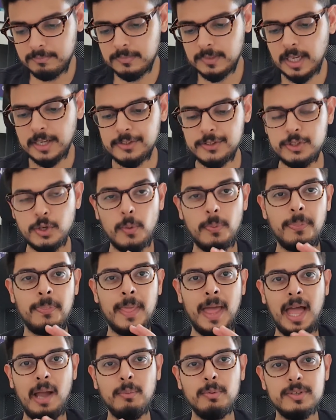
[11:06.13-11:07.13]
So
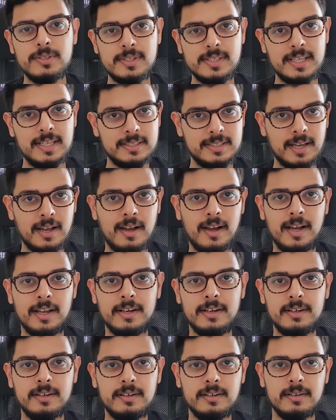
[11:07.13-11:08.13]
that was the
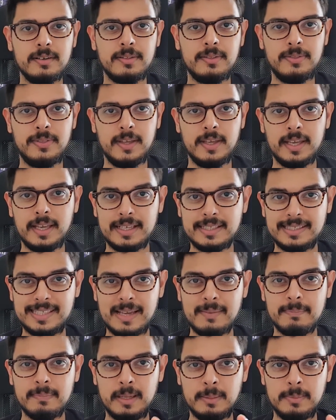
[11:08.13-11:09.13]
entire thing,
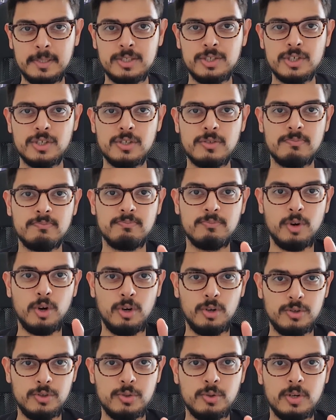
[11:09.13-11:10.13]
except let me just
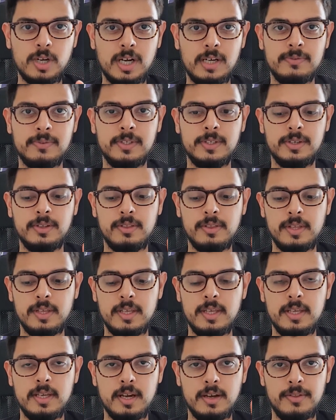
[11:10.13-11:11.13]
also cover
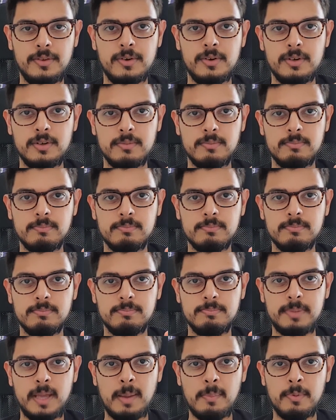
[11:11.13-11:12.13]
the other
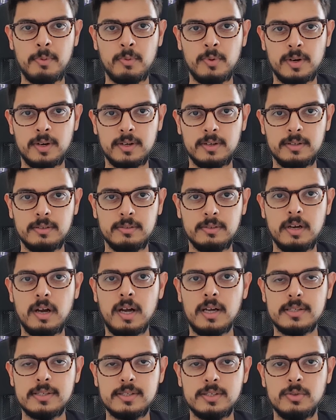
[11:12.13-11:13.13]
paperwork
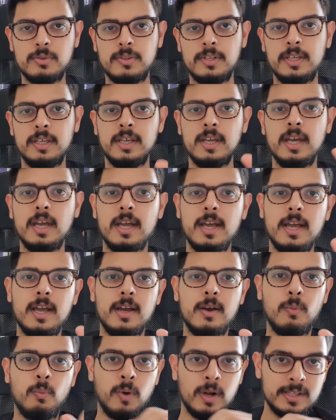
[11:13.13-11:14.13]
costs. So
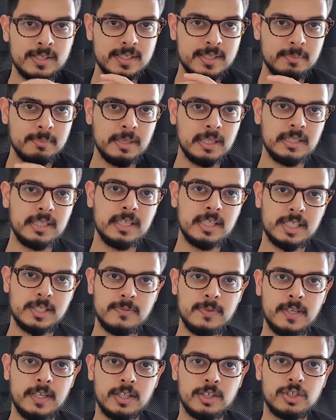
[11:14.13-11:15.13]
once the building is
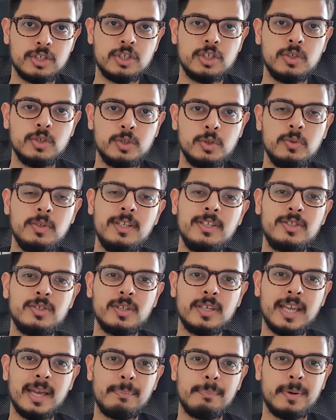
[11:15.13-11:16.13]
finished, you do need
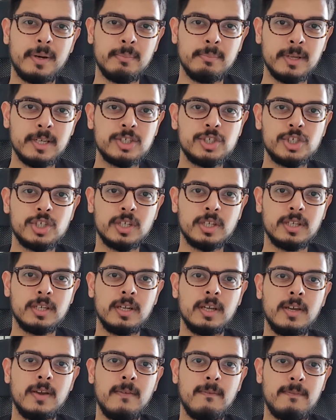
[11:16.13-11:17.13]
to get permission
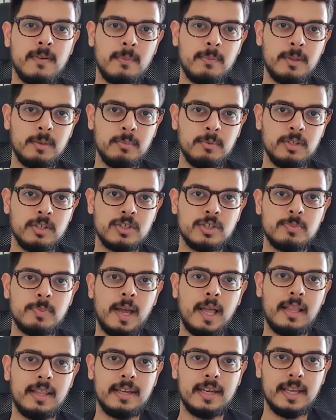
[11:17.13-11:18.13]
from the
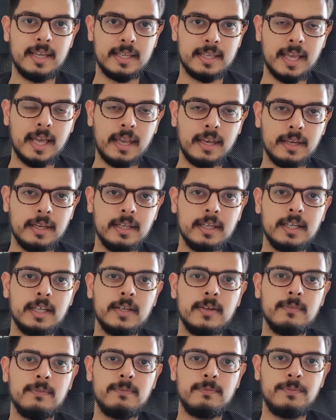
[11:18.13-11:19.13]
municipality again
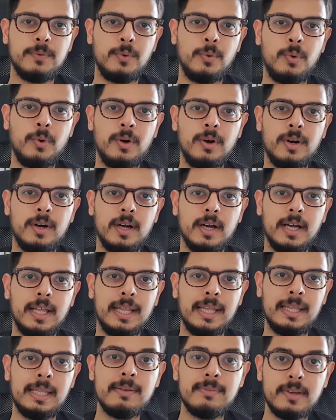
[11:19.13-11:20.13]
for
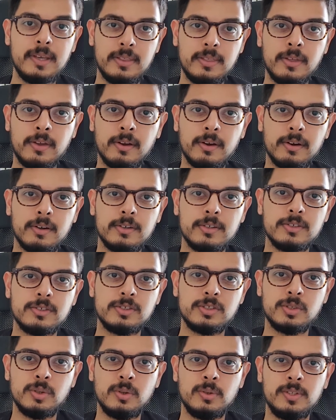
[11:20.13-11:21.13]
living there.
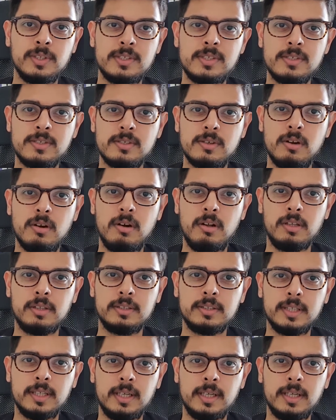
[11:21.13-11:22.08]
So this is called